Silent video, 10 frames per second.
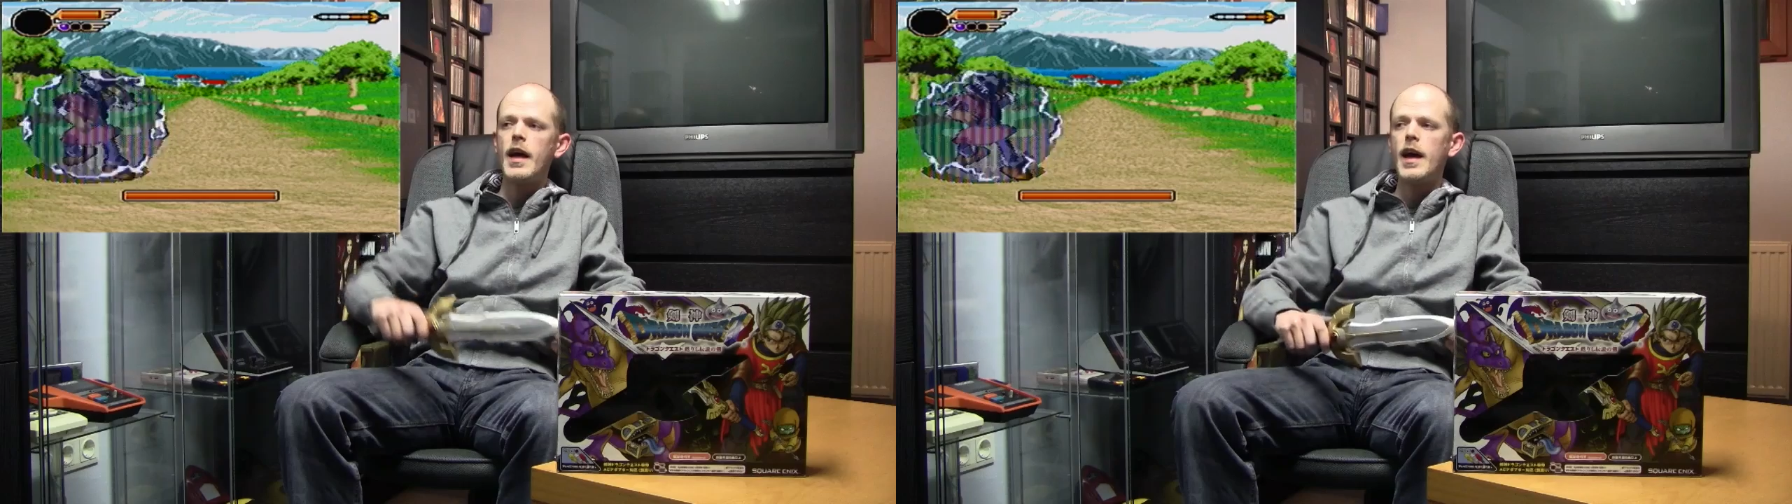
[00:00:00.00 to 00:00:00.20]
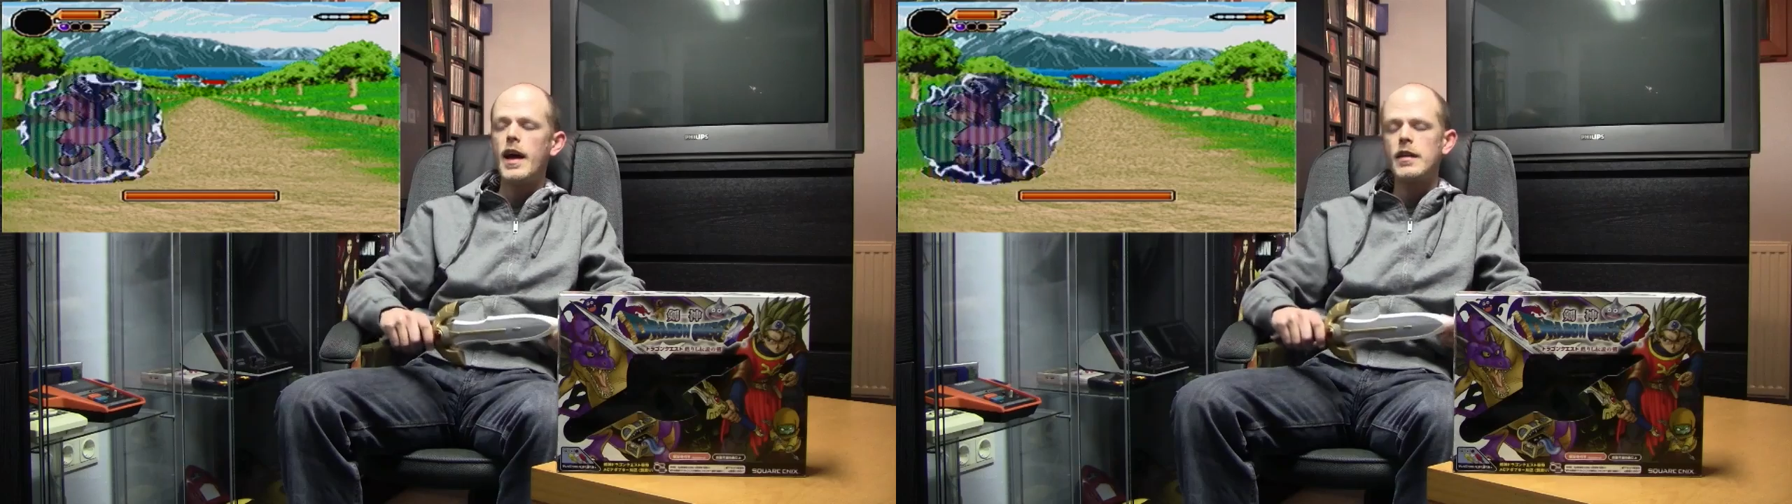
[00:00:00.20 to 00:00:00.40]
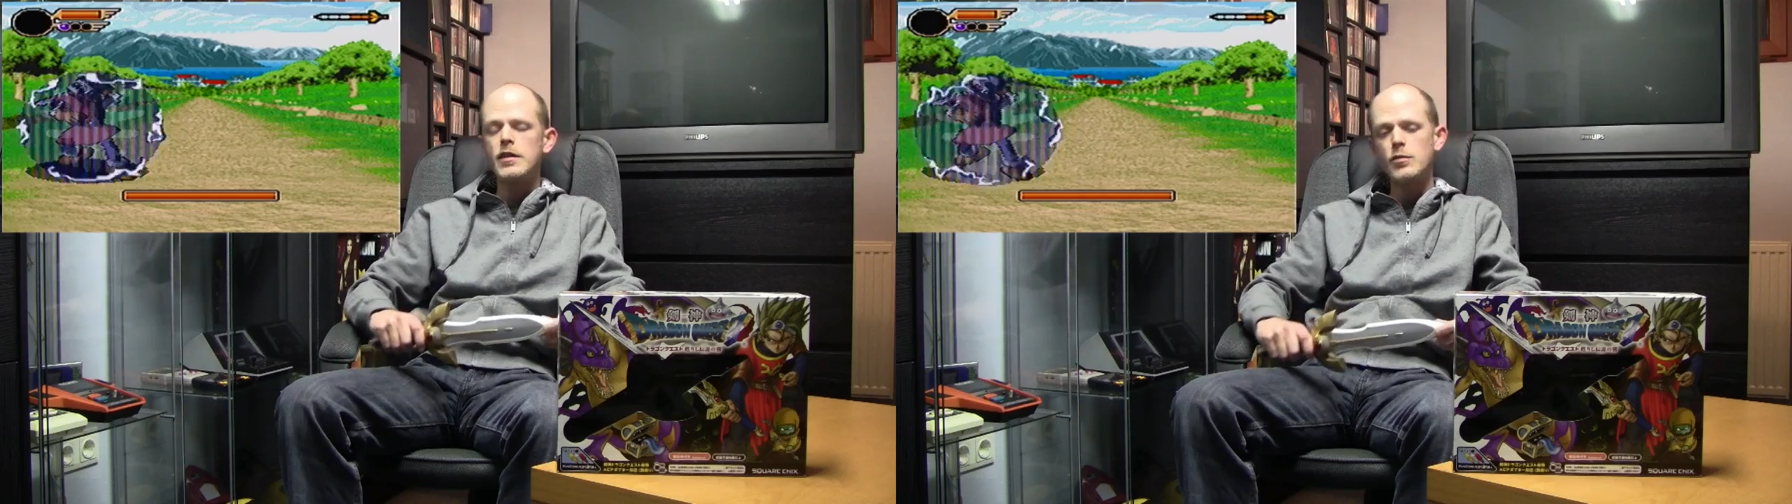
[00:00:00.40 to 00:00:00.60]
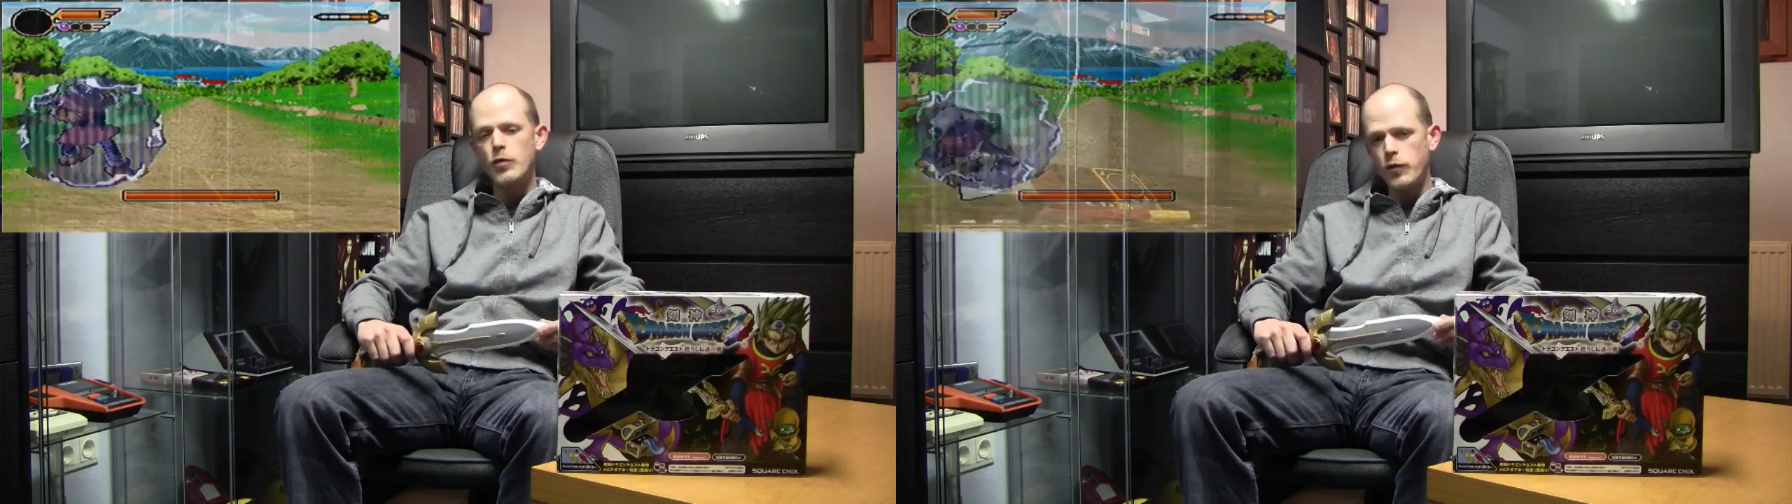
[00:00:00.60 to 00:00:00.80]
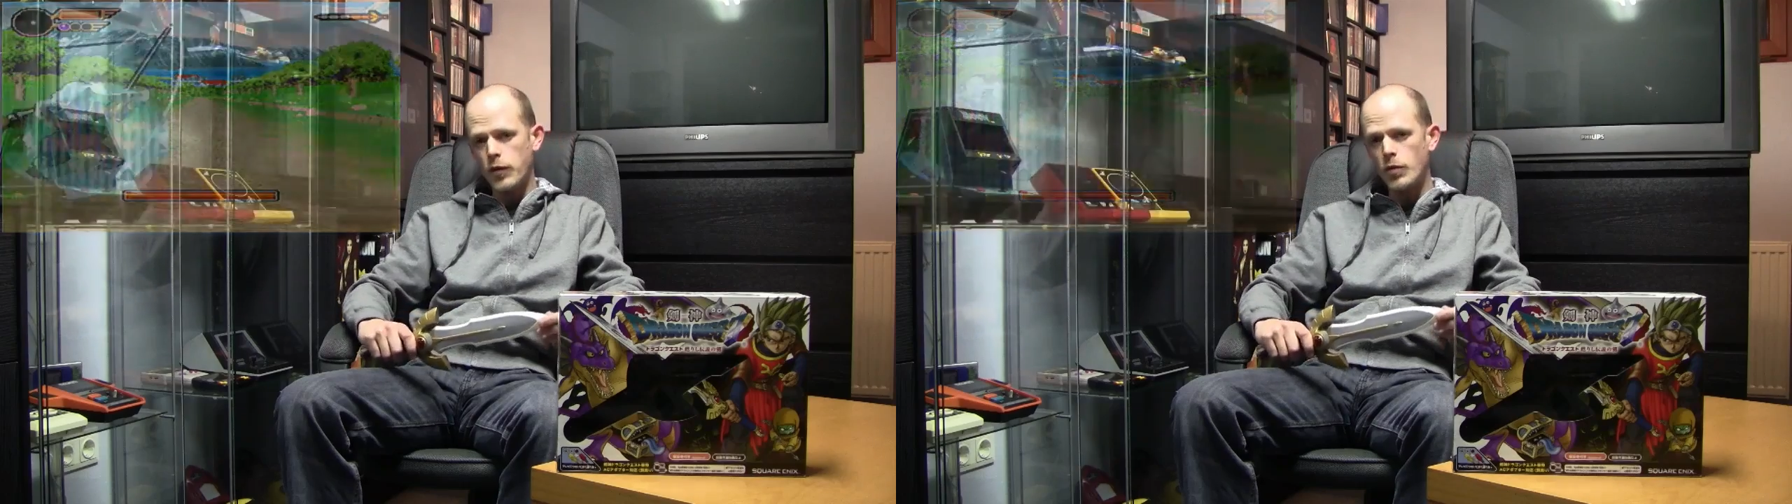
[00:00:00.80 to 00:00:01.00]
and to
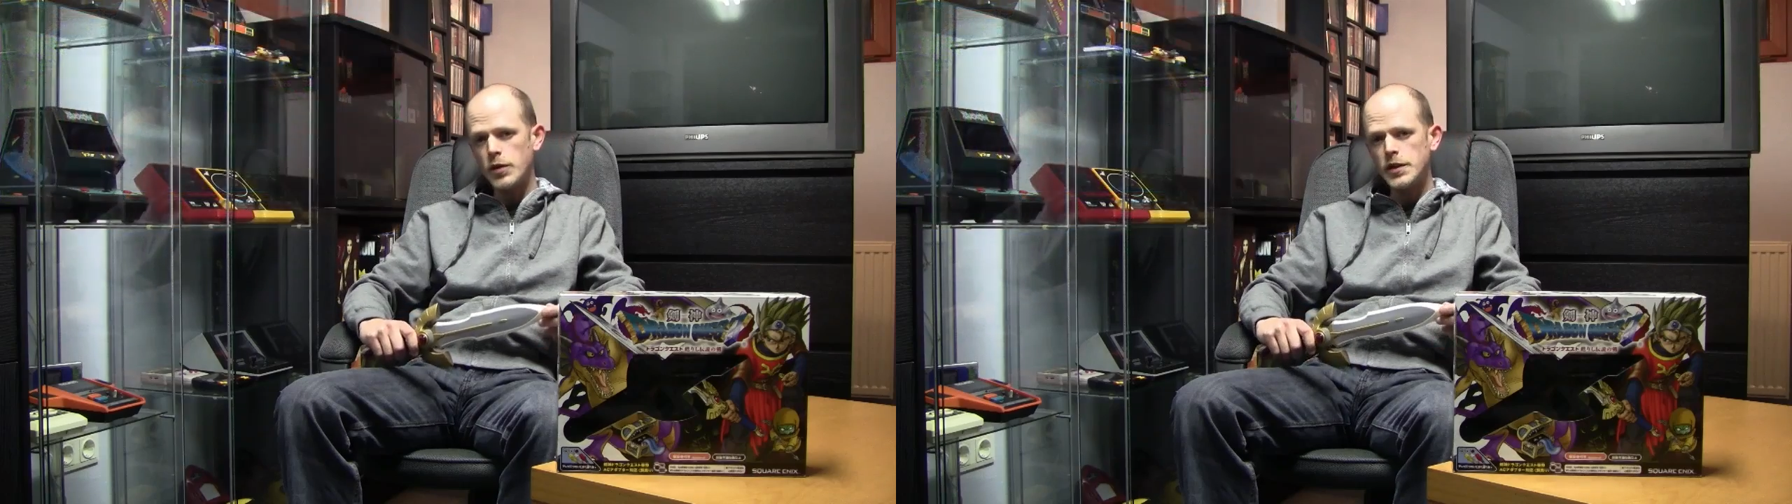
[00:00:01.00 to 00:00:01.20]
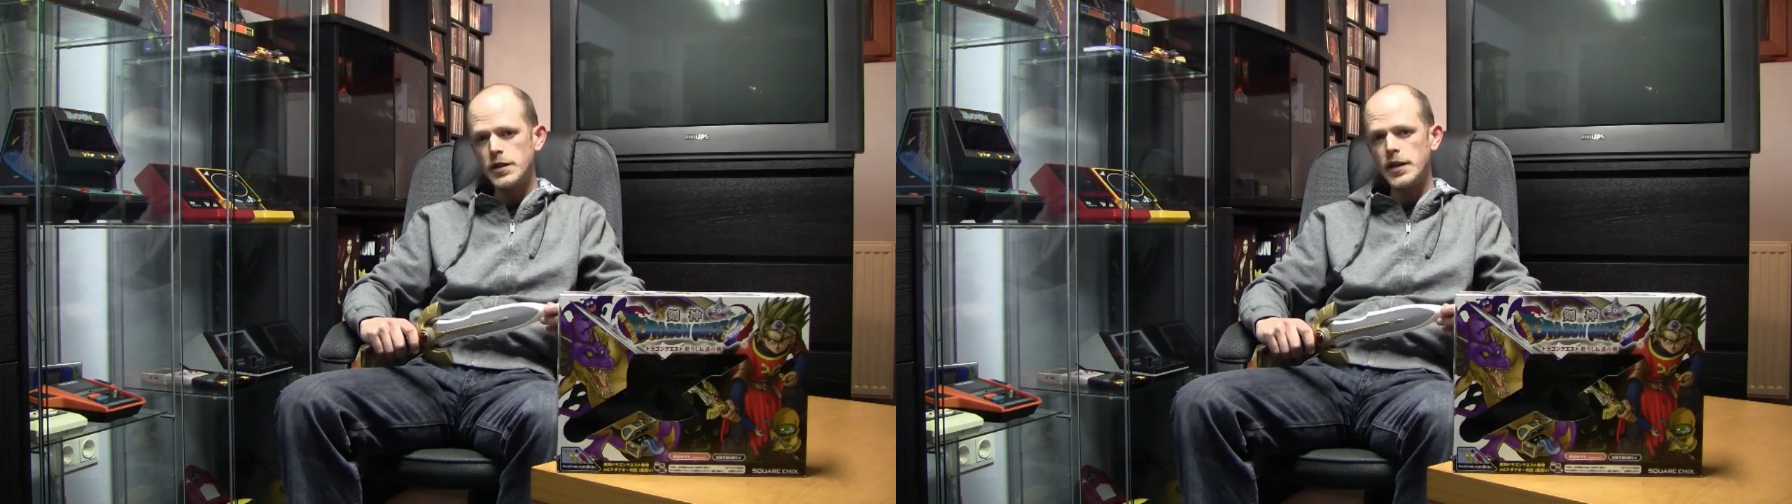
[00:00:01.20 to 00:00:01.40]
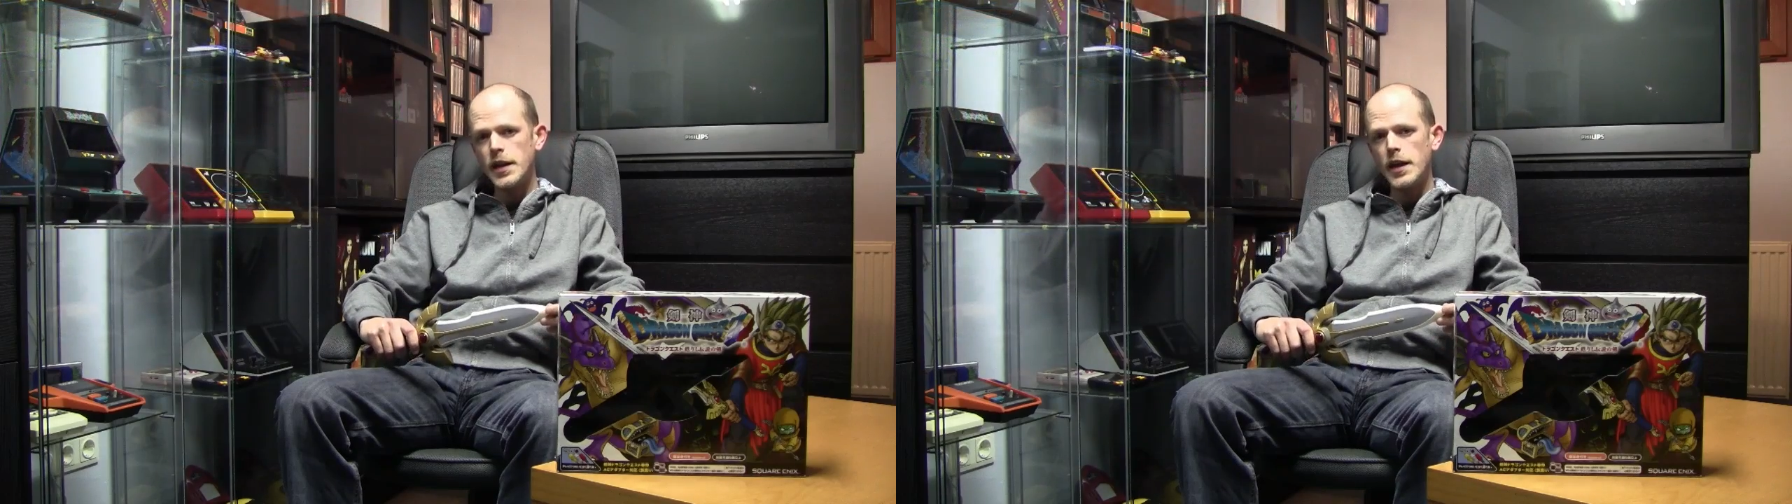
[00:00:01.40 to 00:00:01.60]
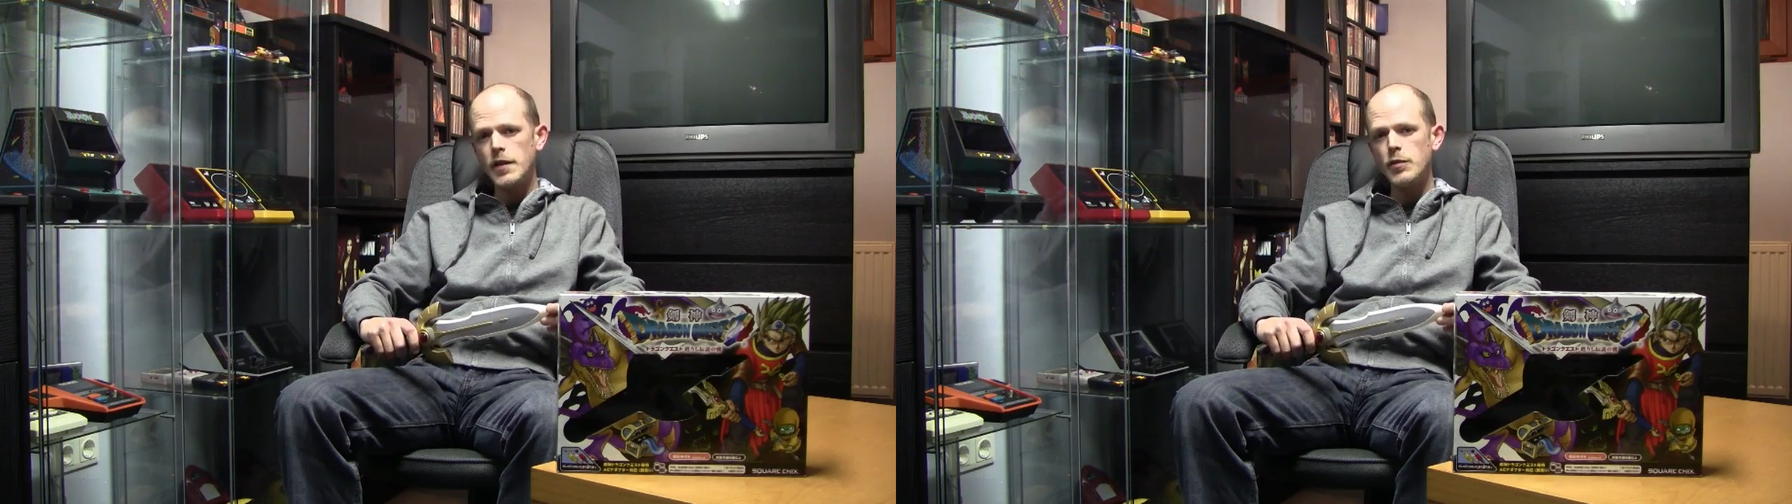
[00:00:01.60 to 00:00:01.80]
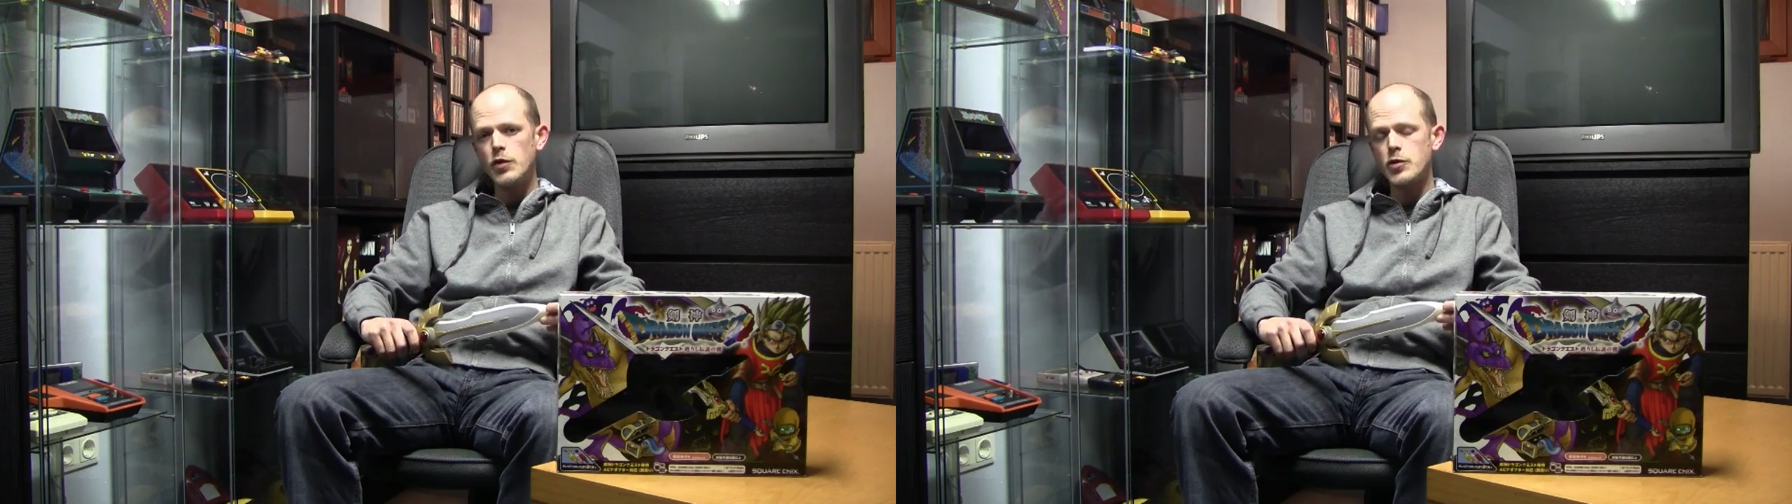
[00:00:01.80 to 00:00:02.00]
move forward in the game you